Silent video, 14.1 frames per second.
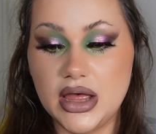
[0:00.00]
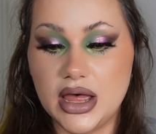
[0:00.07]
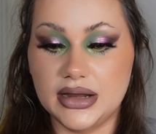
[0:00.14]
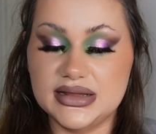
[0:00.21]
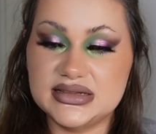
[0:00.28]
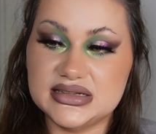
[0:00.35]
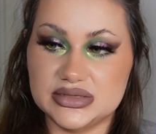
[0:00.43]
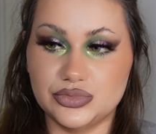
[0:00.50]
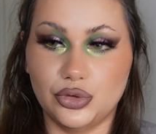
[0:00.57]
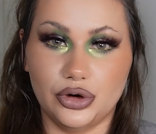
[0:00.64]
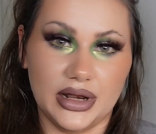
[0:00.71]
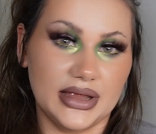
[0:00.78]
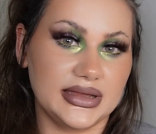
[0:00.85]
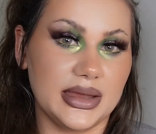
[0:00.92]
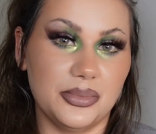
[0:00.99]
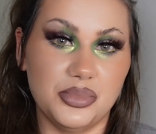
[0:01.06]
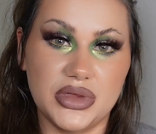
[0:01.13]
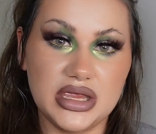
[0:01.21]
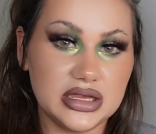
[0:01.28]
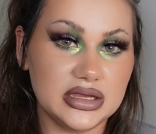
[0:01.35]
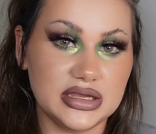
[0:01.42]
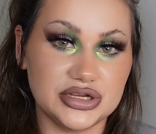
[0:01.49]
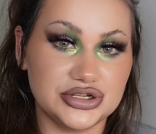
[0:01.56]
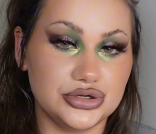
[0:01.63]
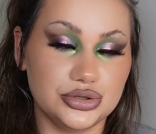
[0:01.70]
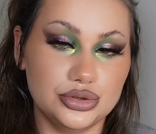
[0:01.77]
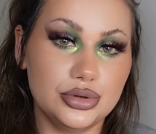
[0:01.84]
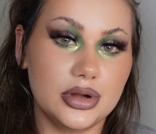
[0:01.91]
and this is more like a me
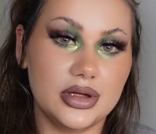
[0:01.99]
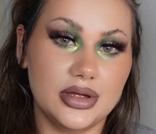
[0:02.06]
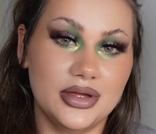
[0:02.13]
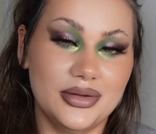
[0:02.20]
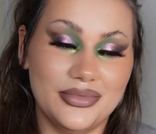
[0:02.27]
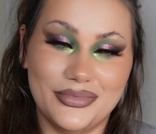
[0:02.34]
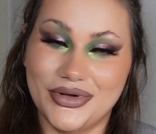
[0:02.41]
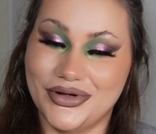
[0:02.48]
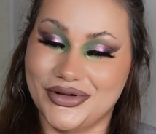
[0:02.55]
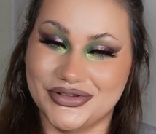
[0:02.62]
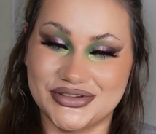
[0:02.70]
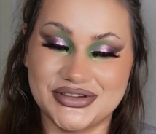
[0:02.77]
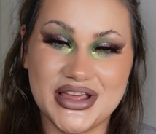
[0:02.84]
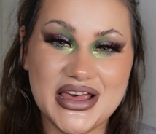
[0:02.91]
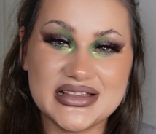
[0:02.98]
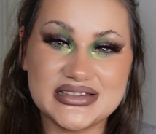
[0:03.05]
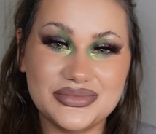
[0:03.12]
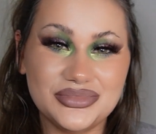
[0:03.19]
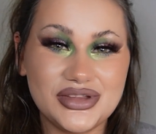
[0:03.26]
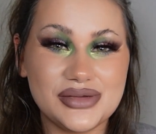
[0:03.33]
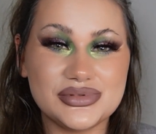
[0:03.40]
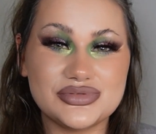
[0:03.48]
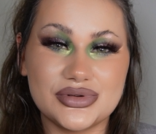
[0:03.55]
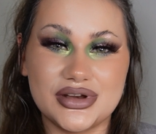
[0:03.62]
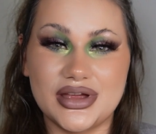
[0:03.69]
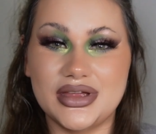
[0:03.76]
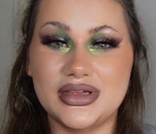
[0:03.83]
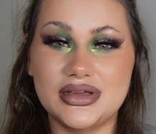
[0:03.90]
issue because sometimes
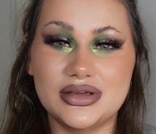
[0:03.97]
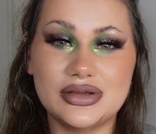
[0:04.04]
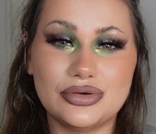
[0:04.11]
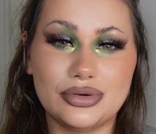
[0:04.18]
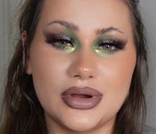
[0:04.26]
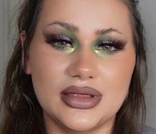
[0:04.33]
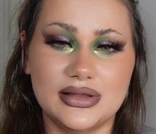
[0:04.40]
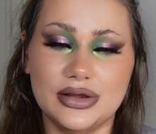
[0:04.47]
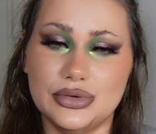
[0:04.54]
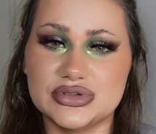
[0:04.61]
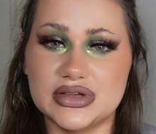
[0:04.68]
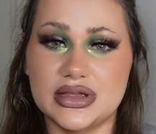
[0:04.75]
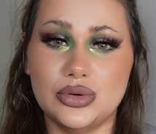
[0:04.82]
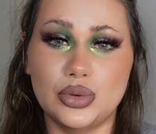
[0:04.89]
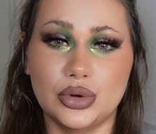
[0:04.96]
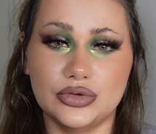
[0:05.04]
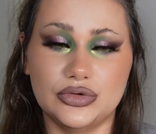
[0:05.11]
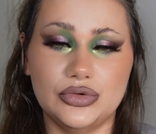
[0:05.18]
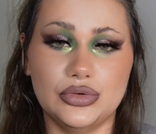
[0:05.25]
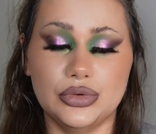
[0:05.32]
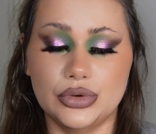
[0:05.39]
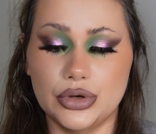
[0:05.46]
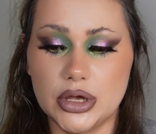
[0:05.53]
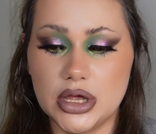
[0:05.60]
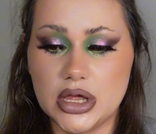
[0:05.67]
when I create looks I want to